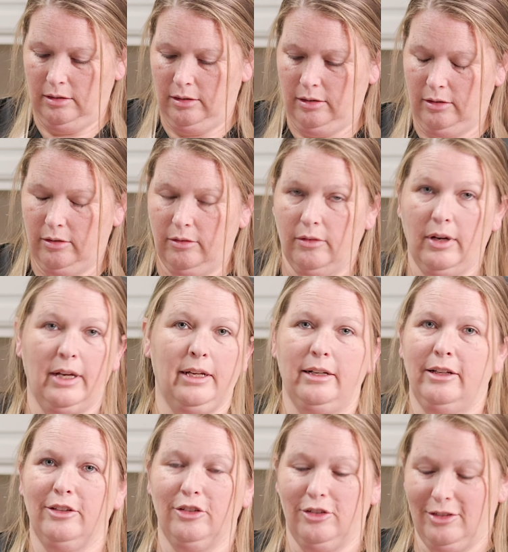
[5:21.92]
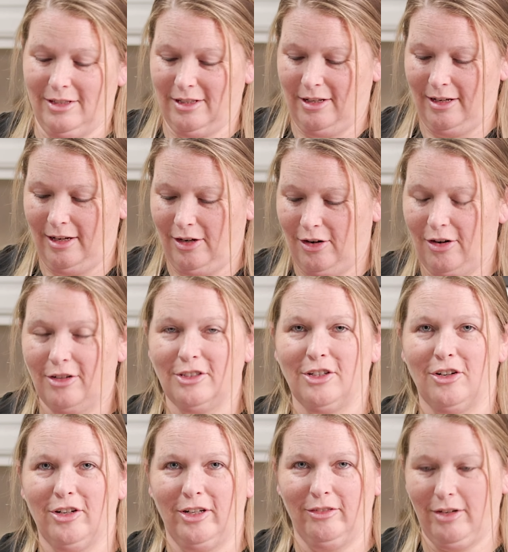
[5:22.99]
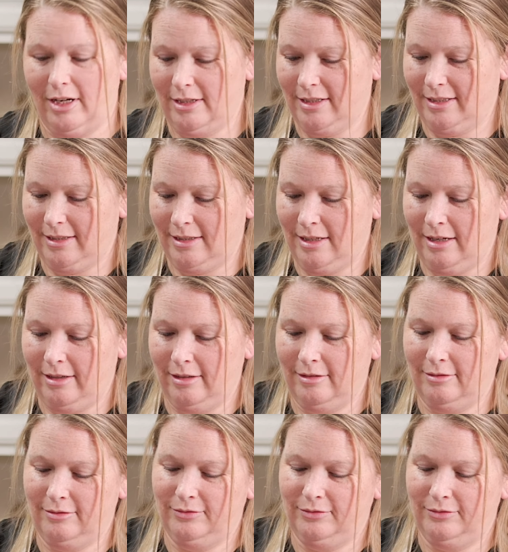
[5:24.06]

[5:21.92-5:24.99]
All right, and it looks like our dirty rice is done.